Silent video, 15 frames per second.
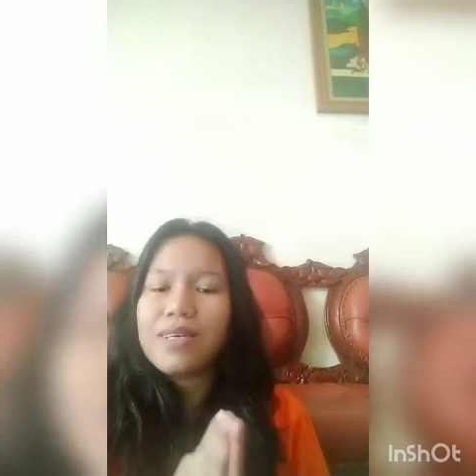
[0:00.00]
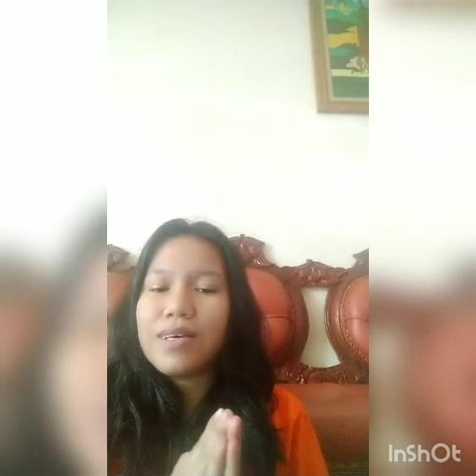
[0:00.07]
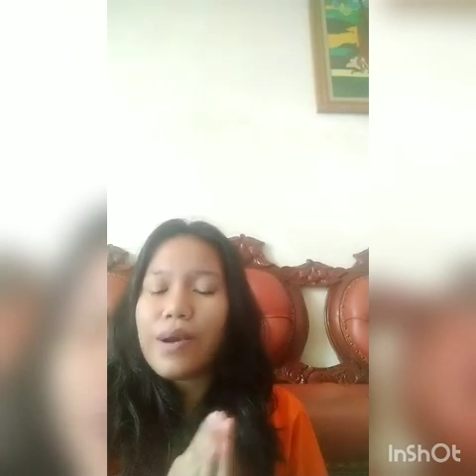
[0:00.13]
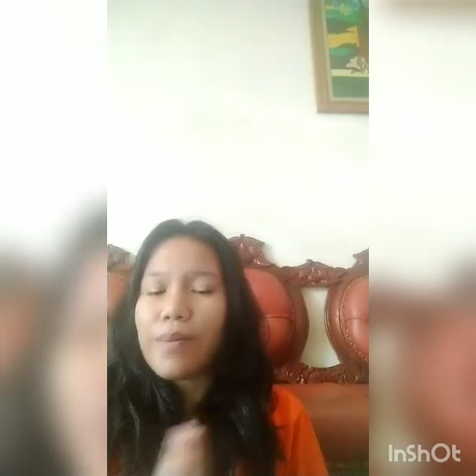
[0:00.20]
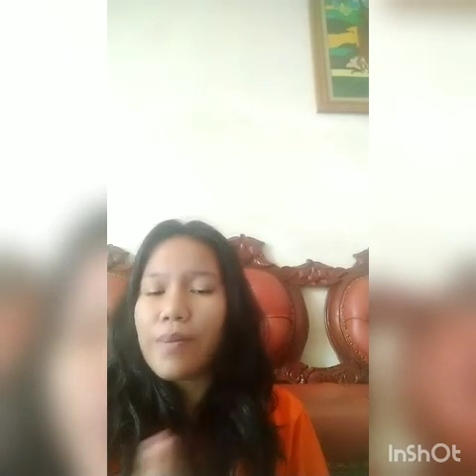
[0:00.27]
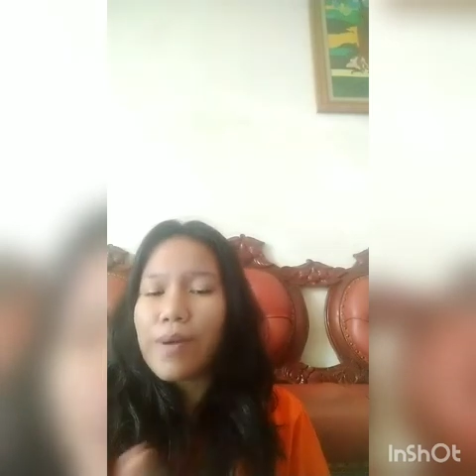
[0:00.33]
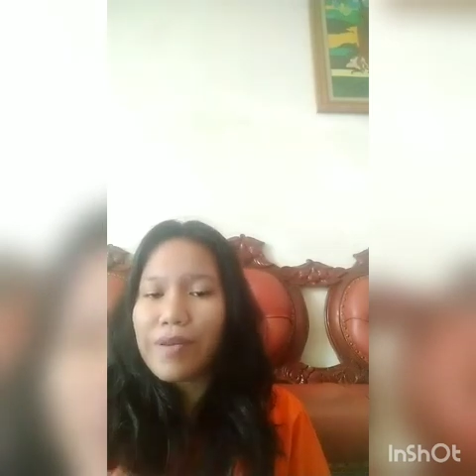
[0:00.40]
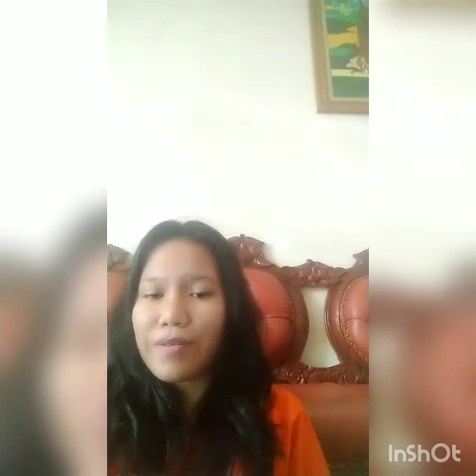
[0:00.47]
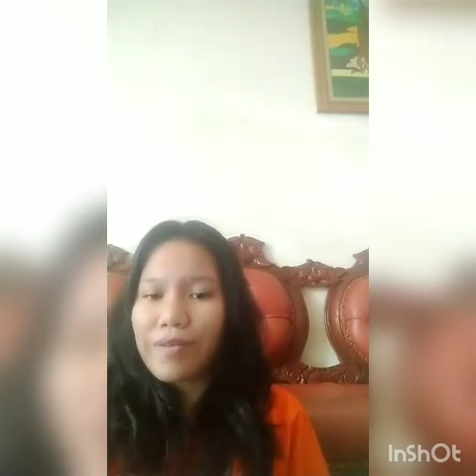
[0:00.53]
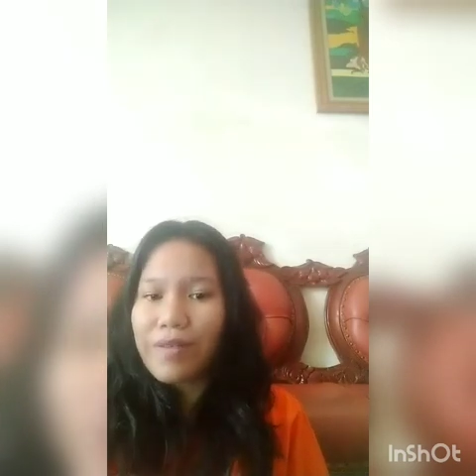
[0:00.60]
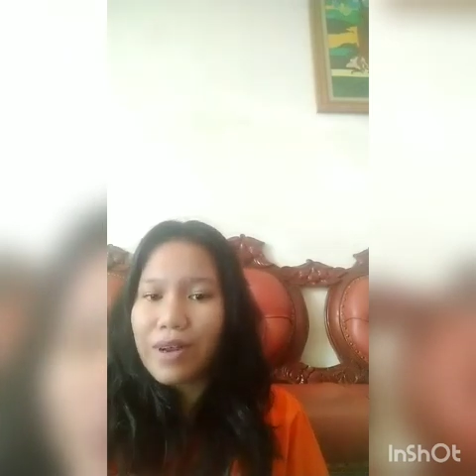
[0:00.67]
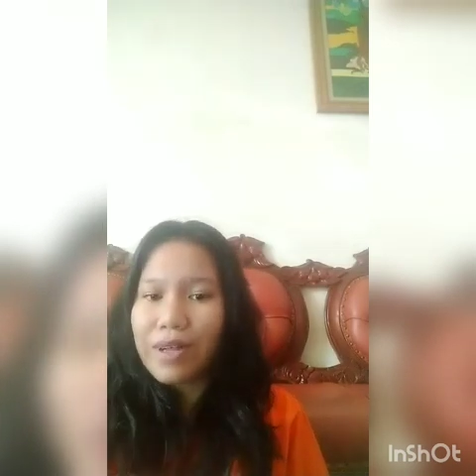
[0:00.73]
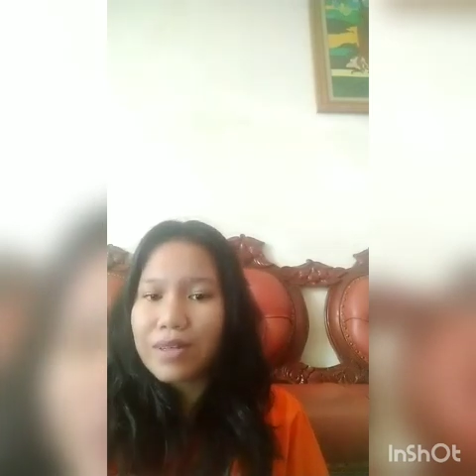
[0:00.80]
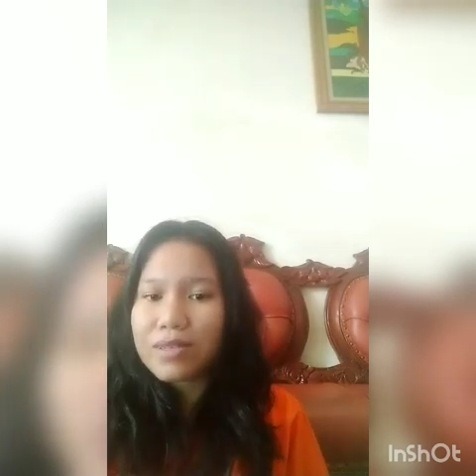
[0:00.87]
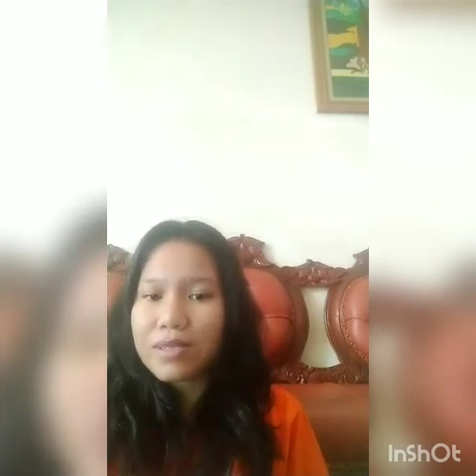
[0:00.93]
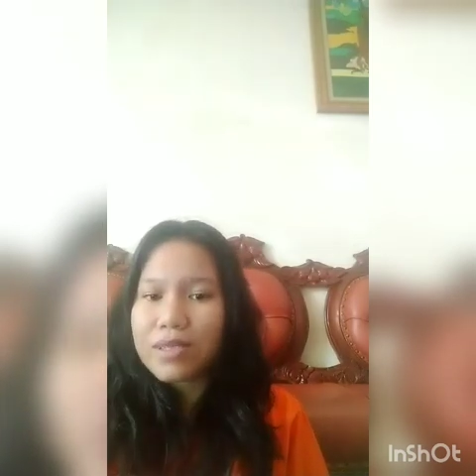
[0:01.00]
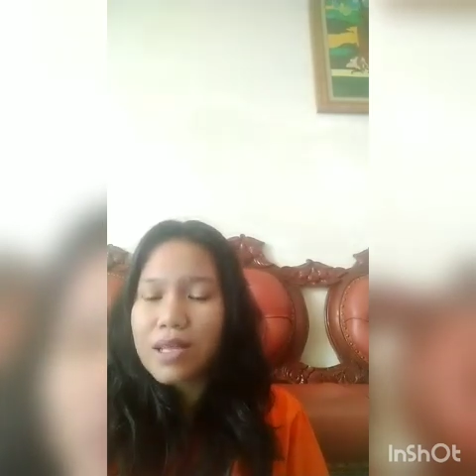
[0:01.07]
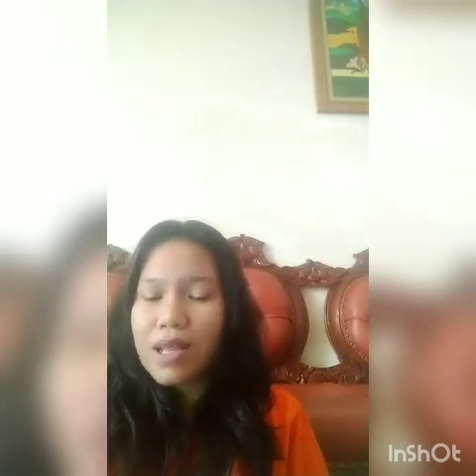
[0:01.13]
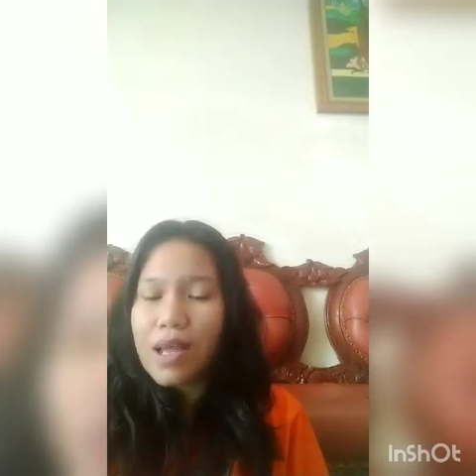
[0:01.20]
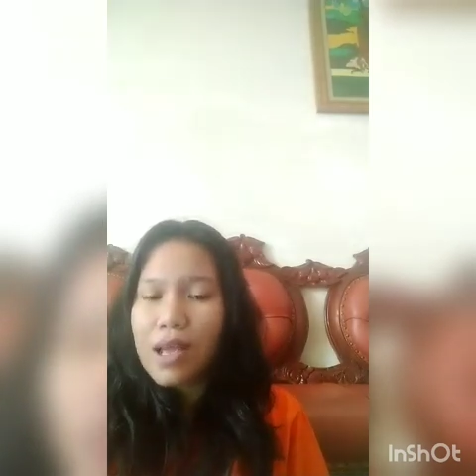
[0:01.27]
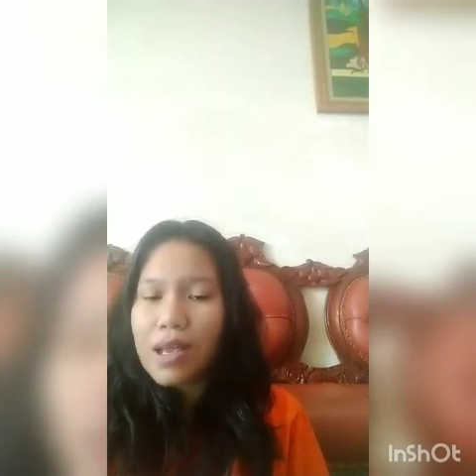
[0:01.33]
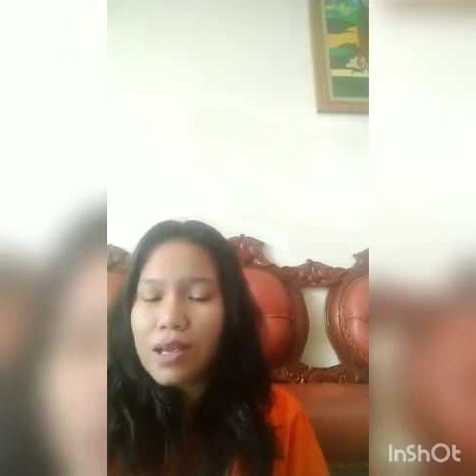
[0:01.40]
my friends,
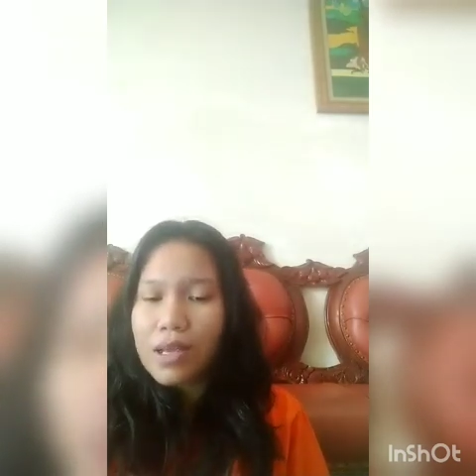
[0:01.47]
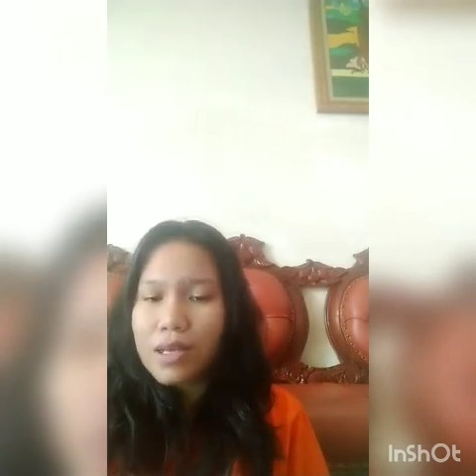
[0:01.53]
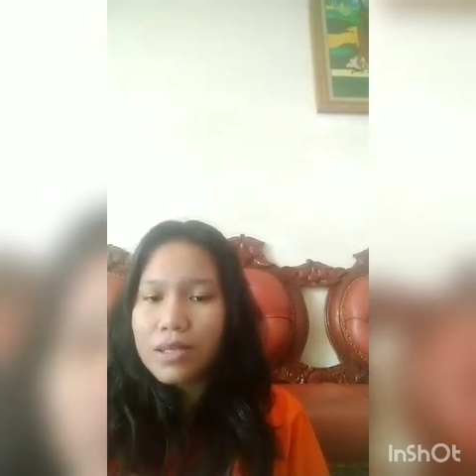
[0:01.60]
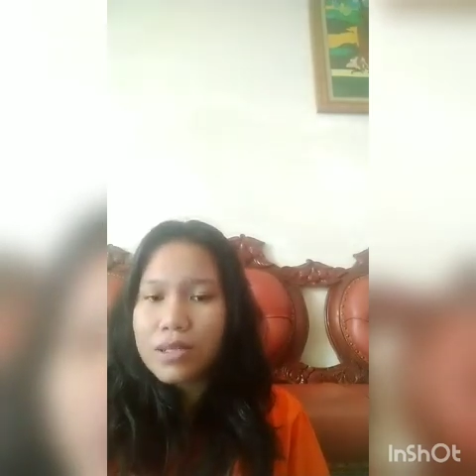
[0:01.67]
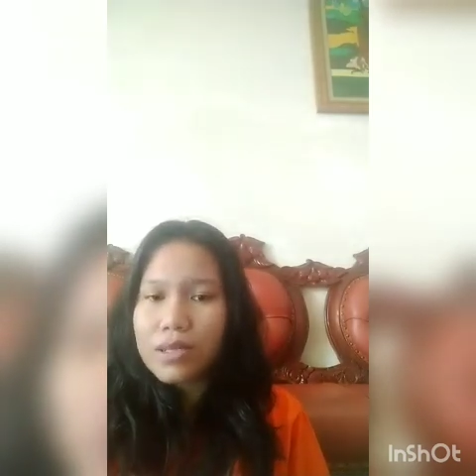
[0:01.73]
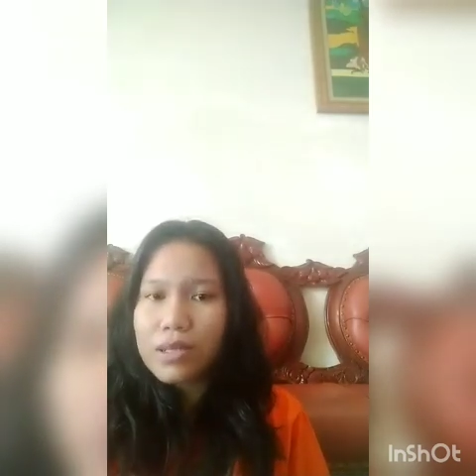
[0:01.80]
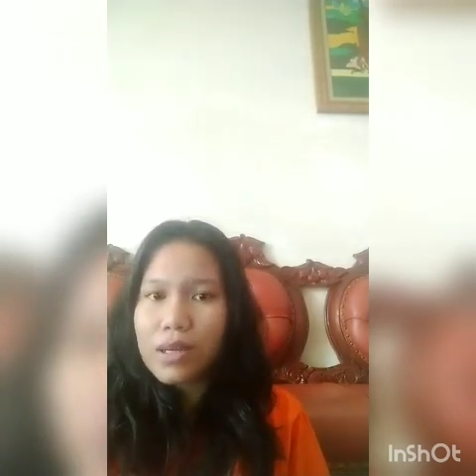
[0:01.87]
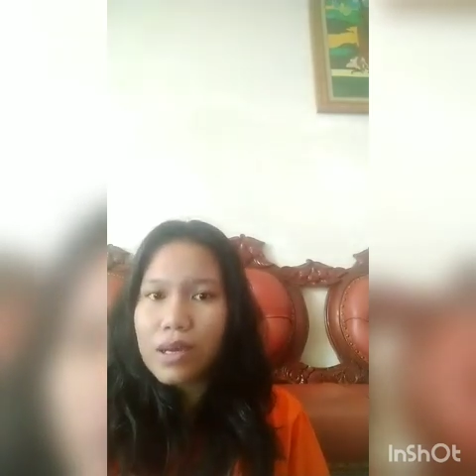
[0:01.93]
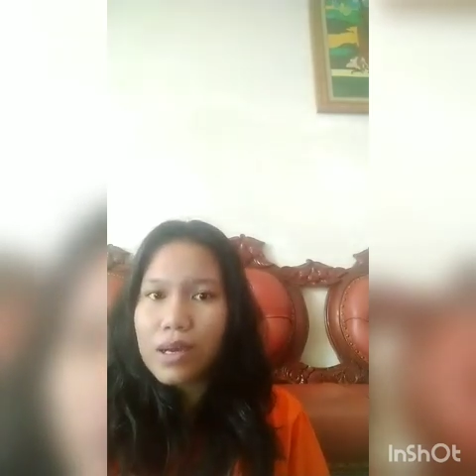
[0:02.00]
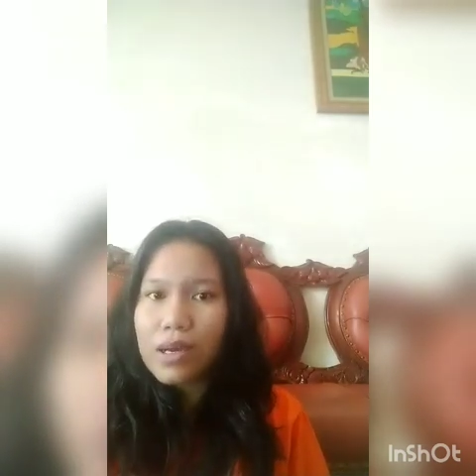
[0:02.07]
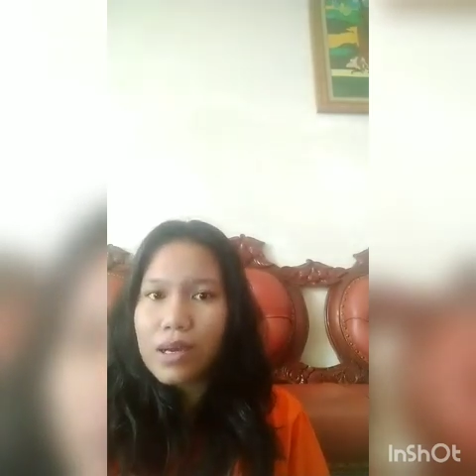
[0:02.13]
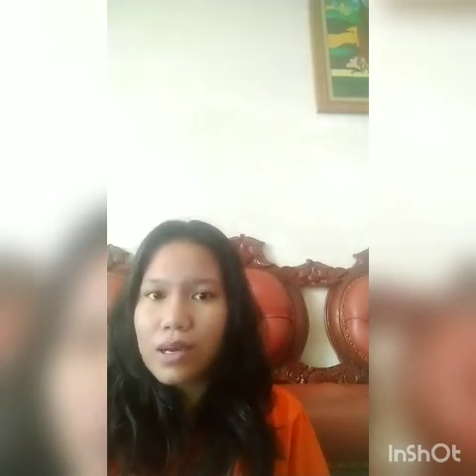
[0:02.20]
is the